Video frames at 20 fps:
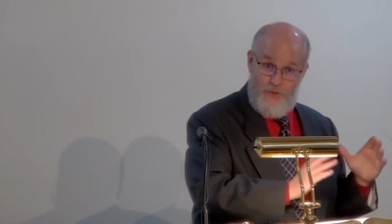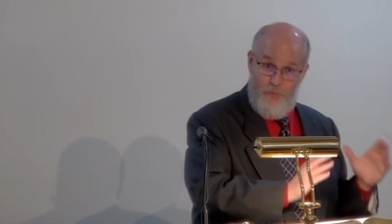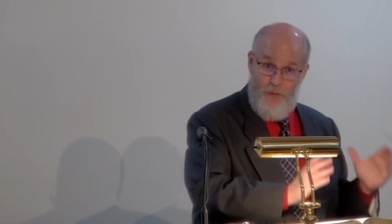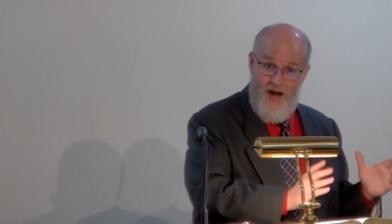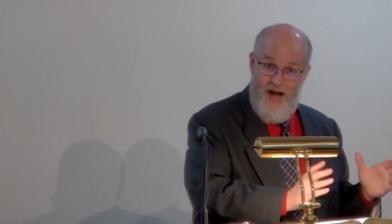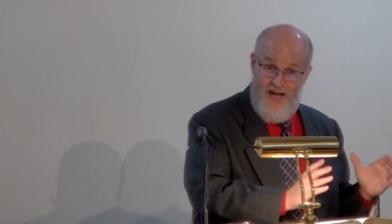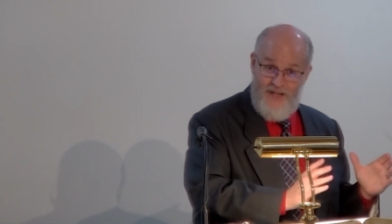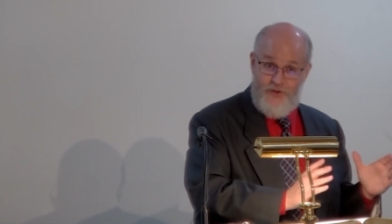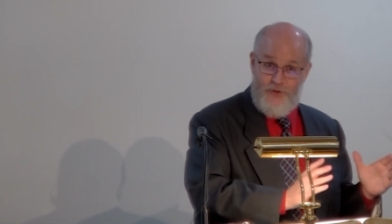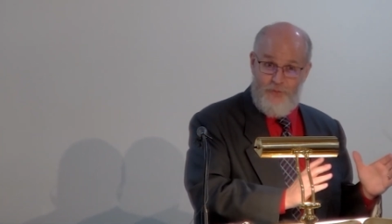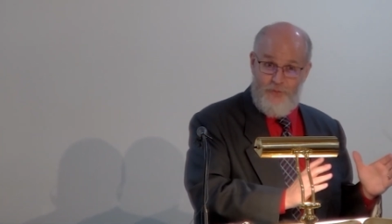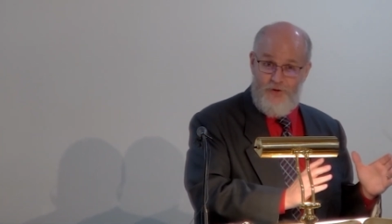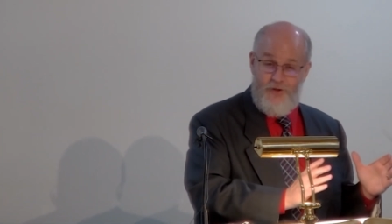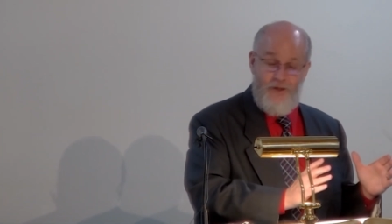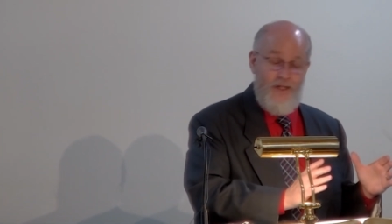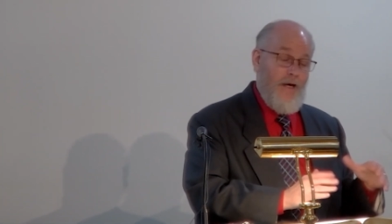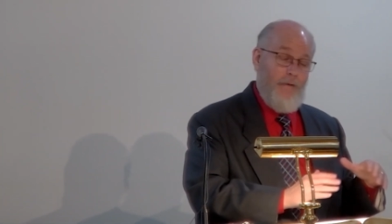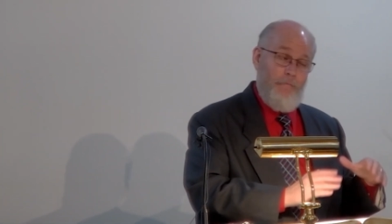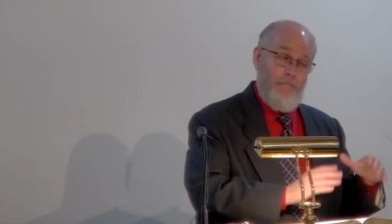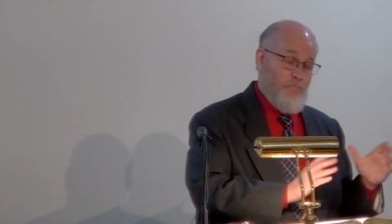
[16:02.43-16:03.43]
It's
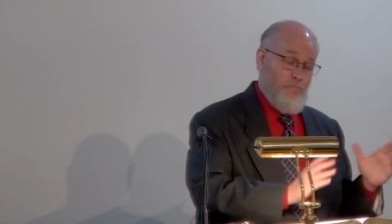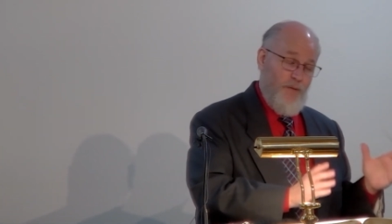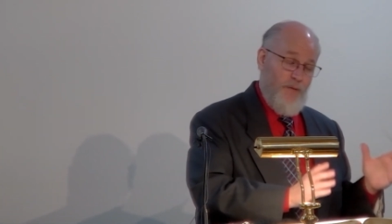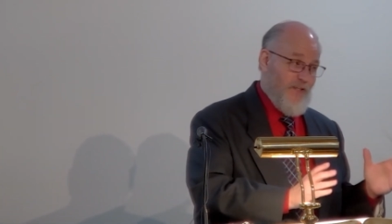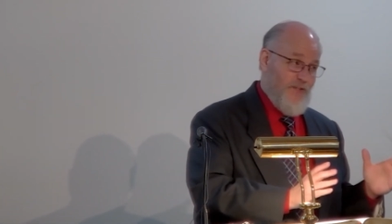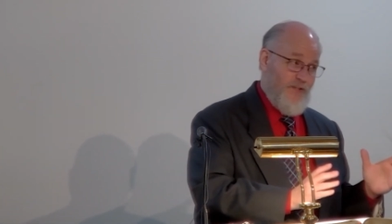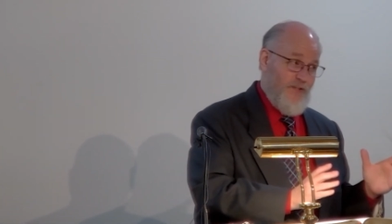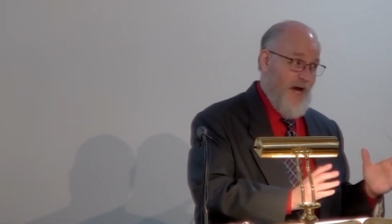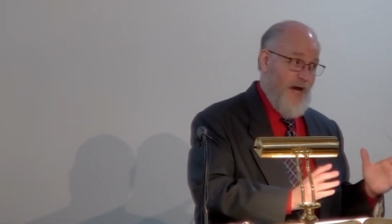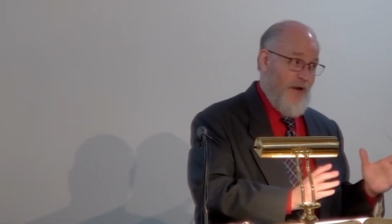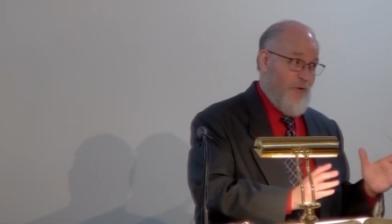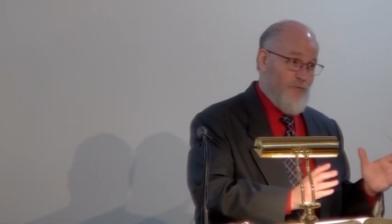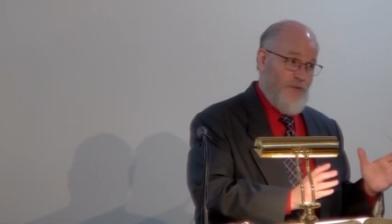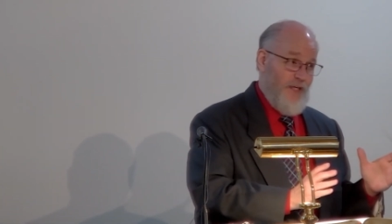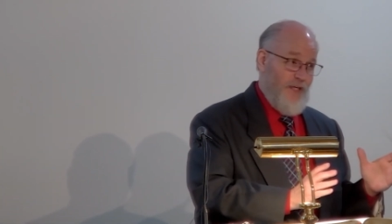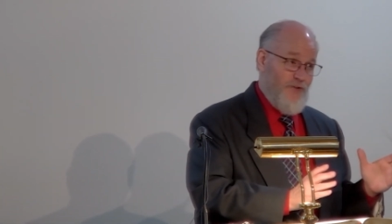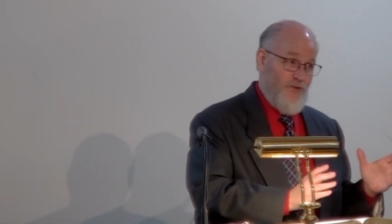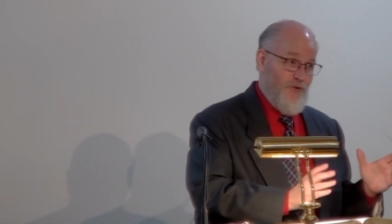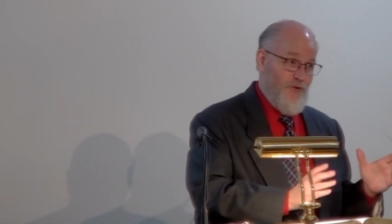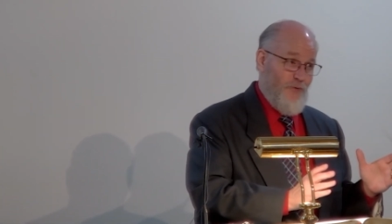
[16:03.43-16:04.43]
possible, but it's, I don't
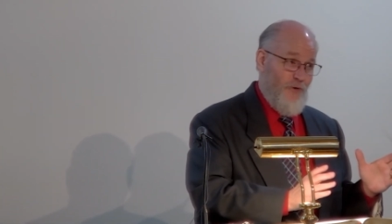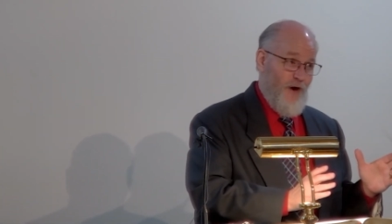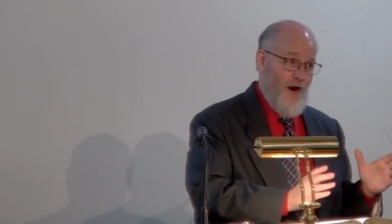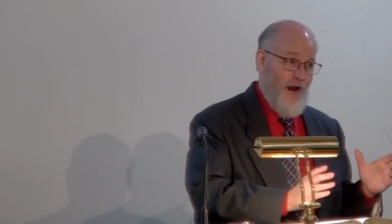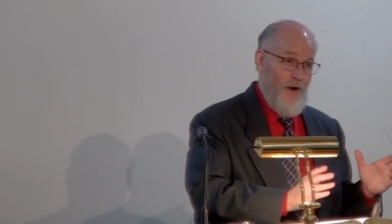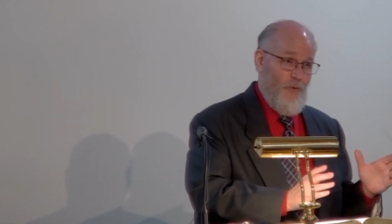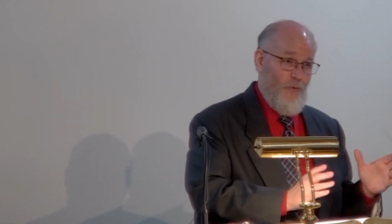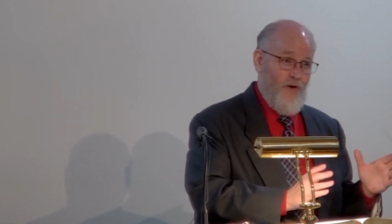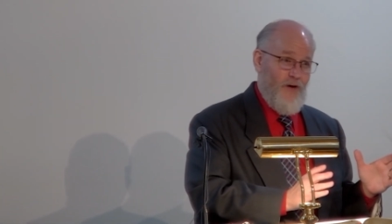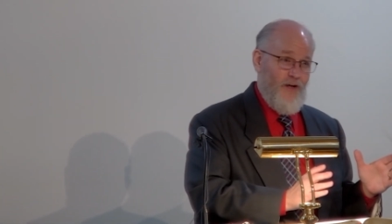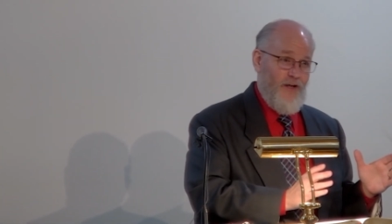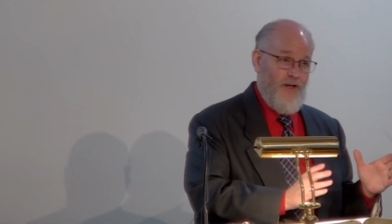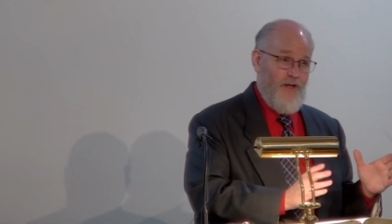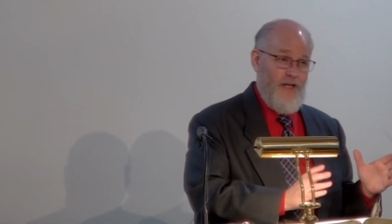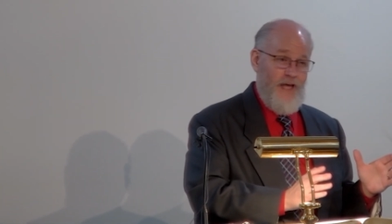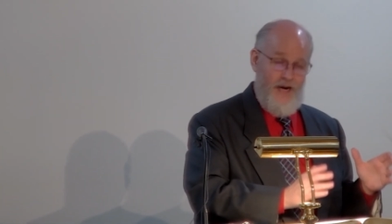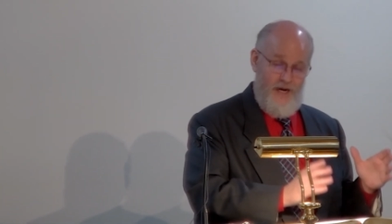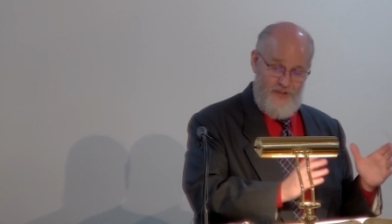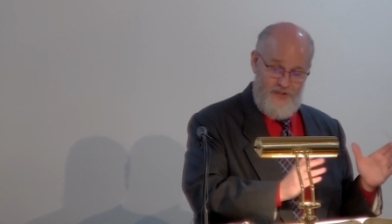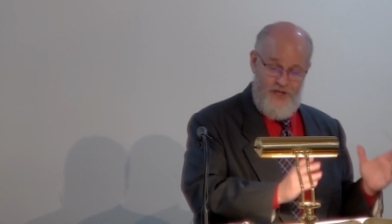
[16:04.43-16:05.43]
think it's the right one,
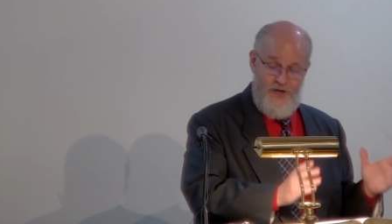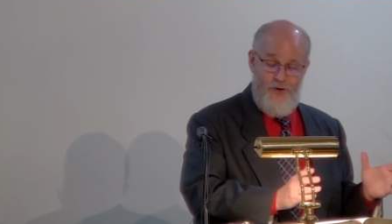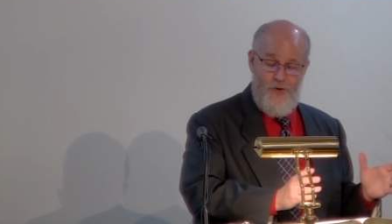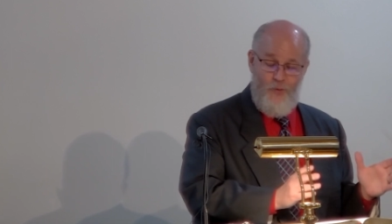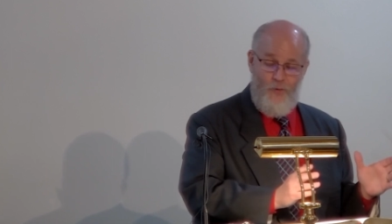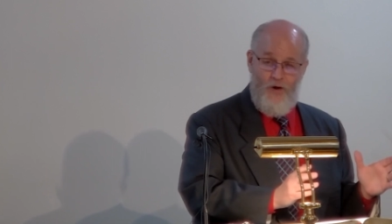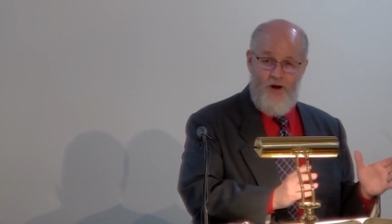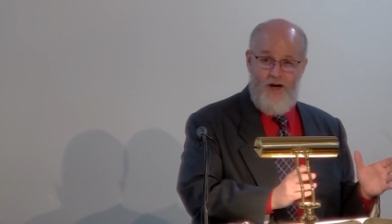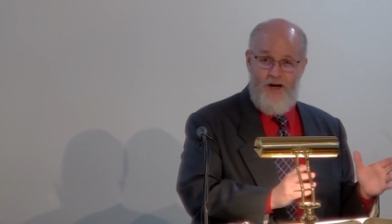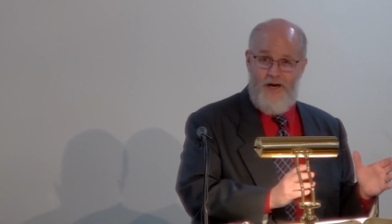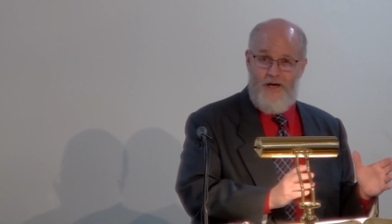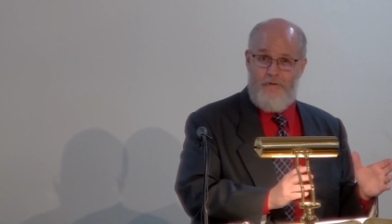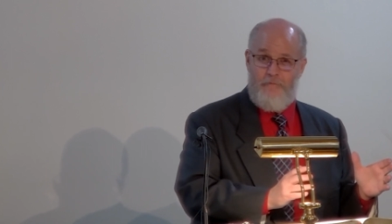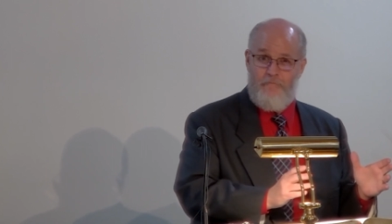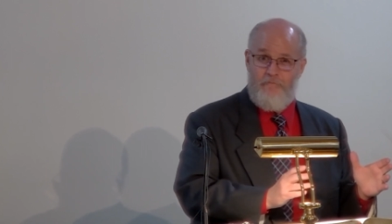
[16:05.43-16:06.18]
and I'll tell you why.